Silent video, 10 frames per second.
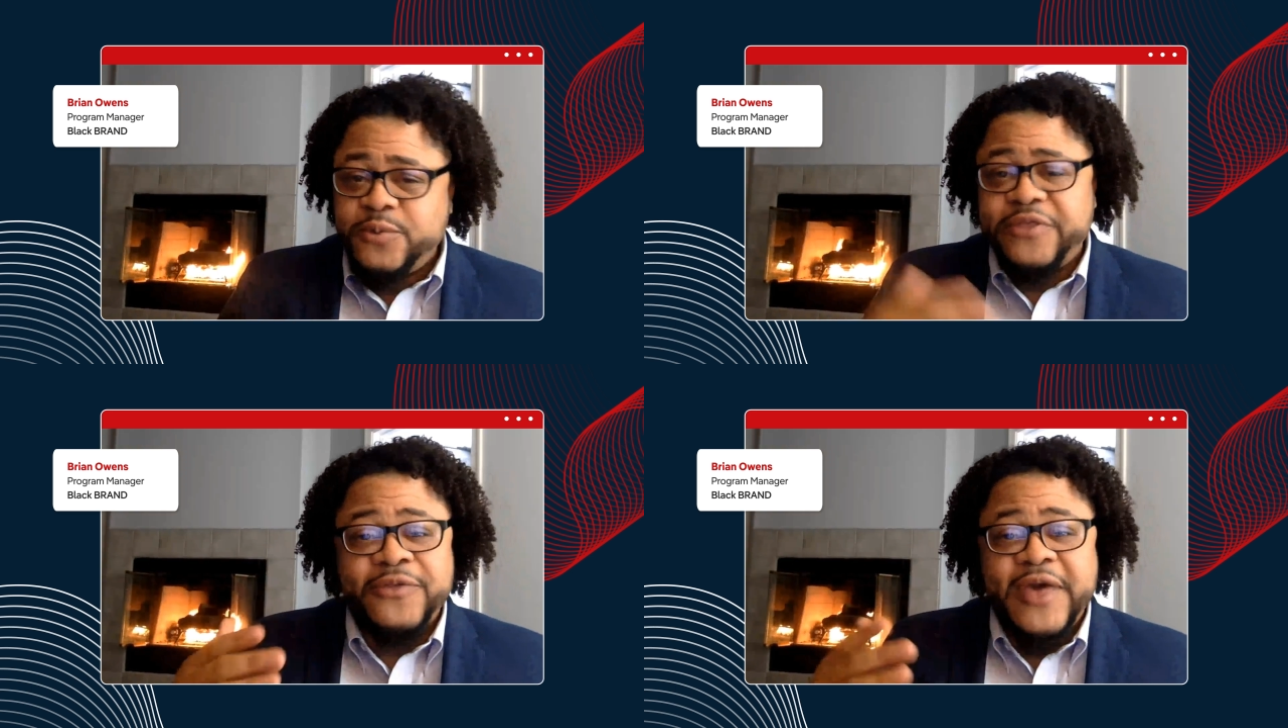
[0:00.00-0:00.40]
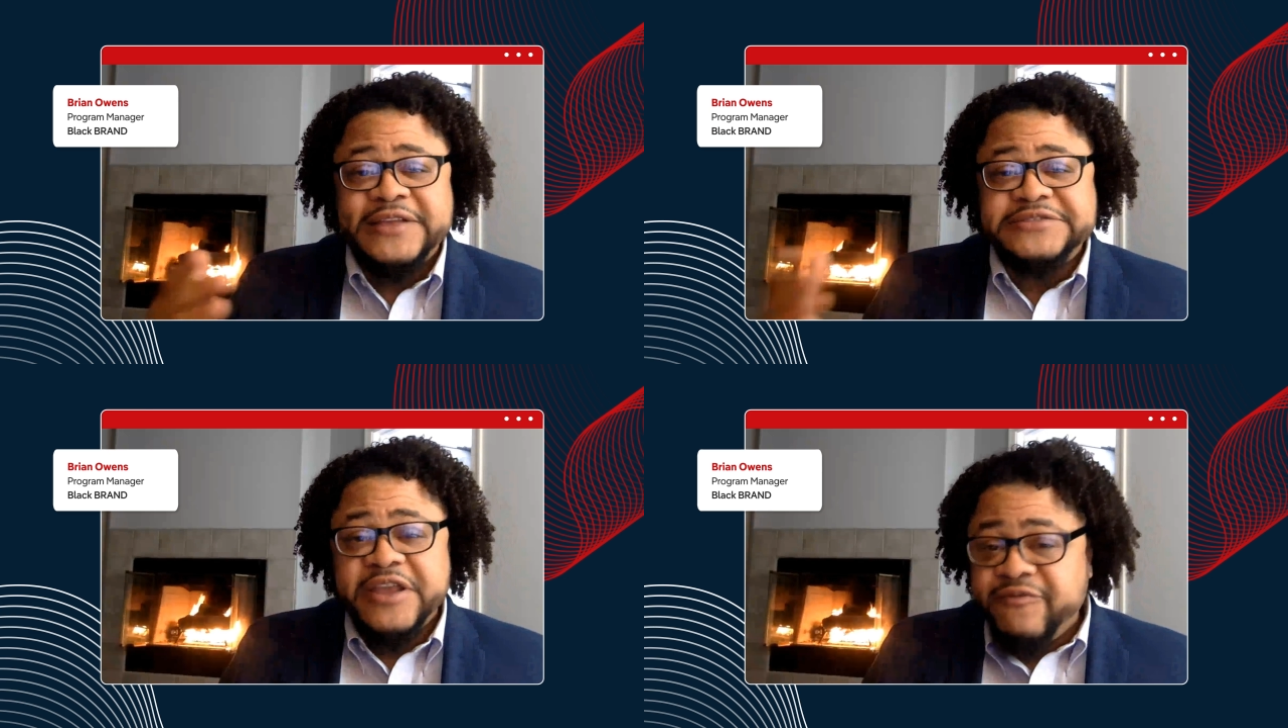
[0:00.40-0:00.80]
whether
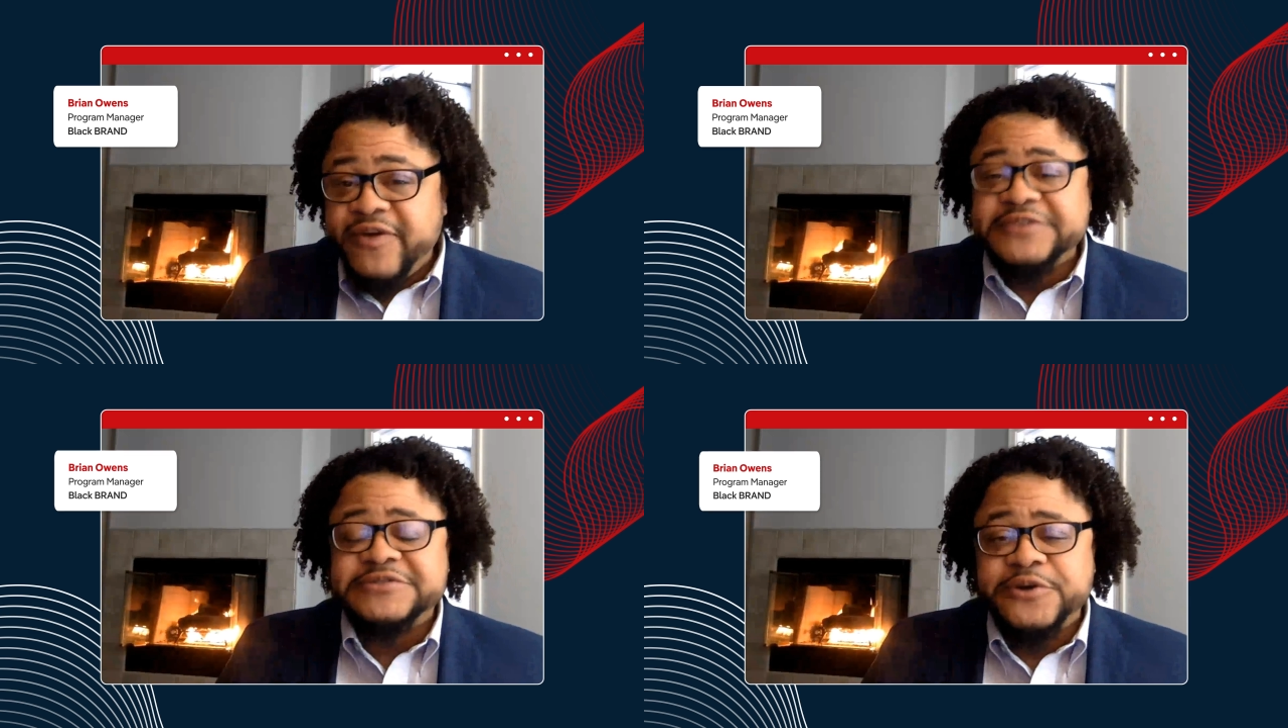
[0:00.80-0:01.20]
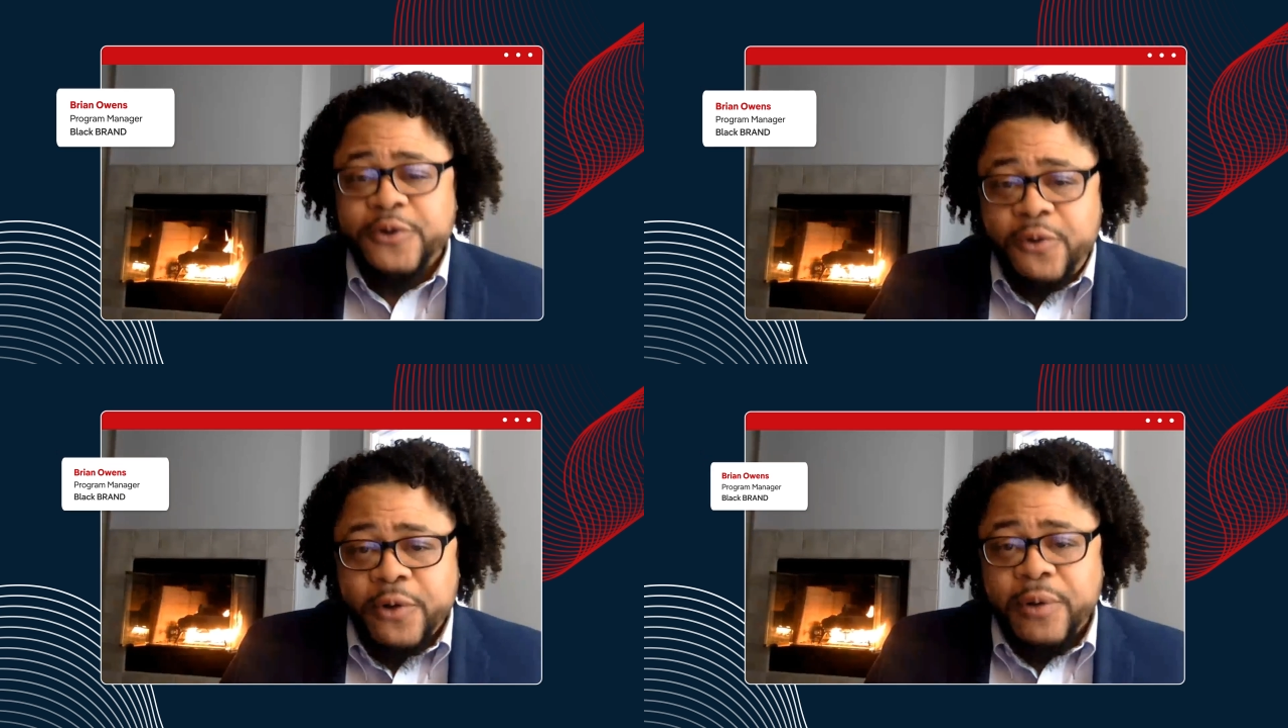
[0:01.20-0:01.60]
that's an
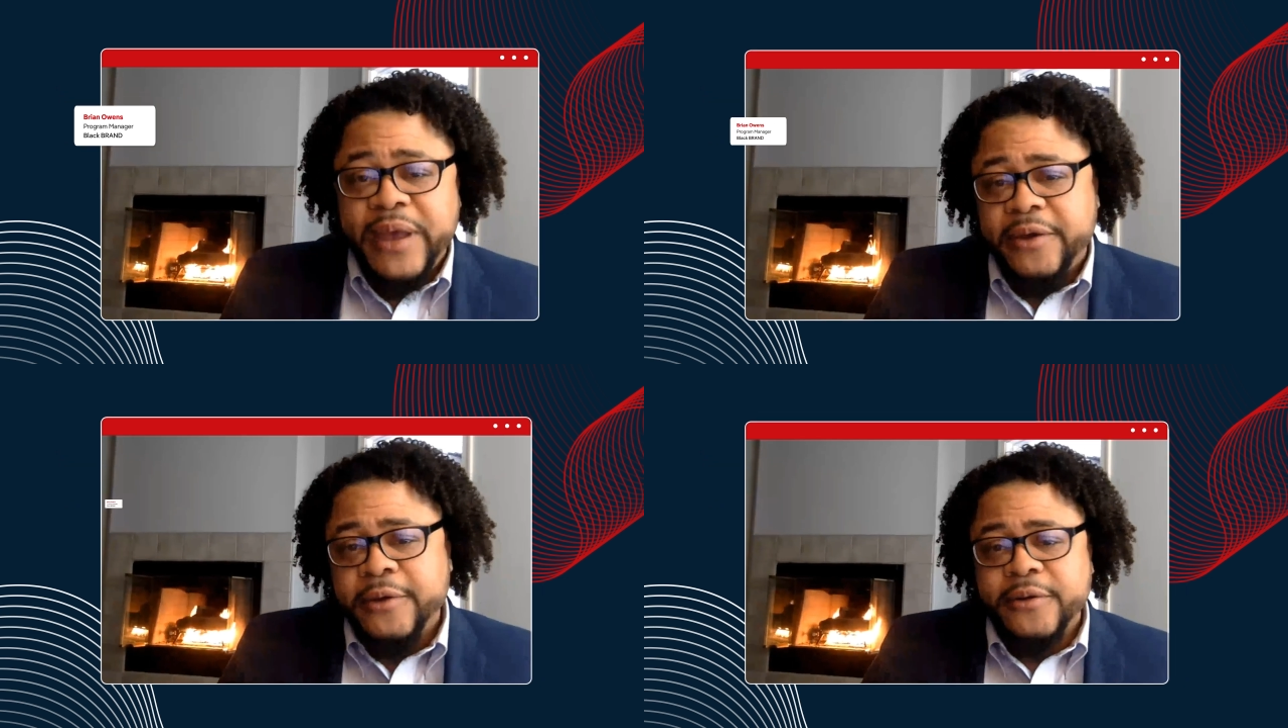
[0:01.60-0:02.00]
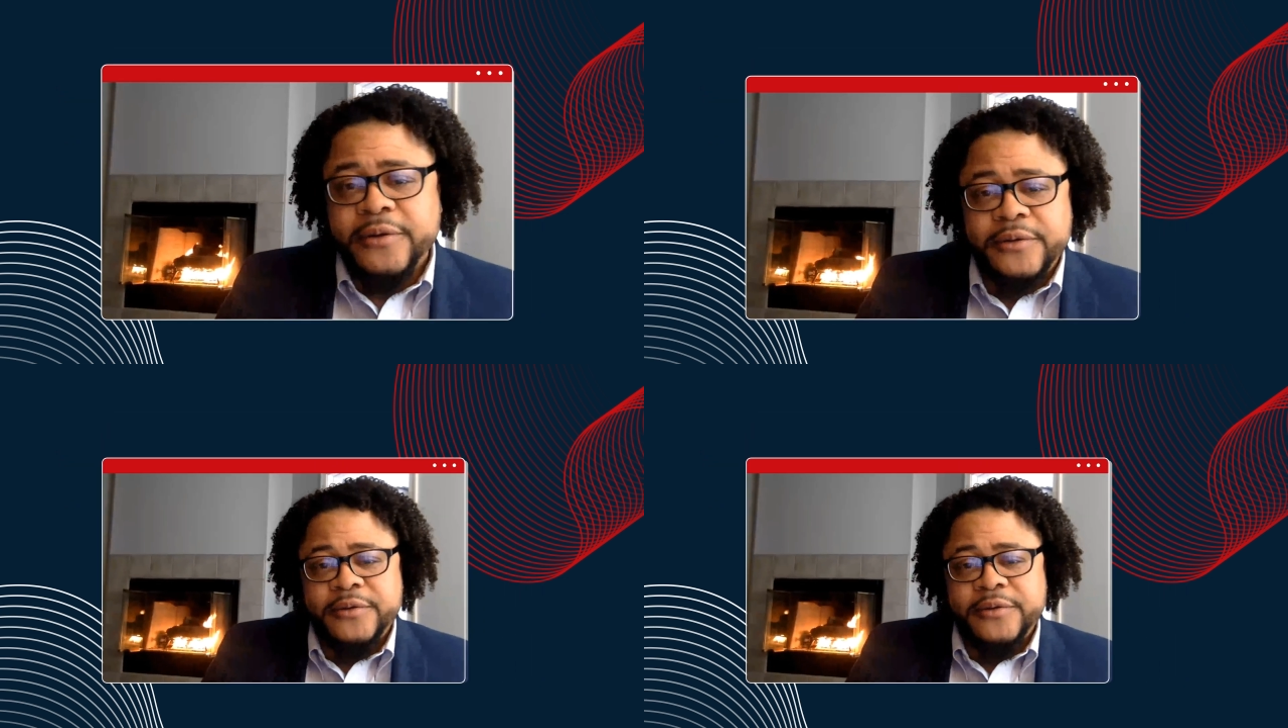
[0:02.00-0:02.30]
investor or a banker.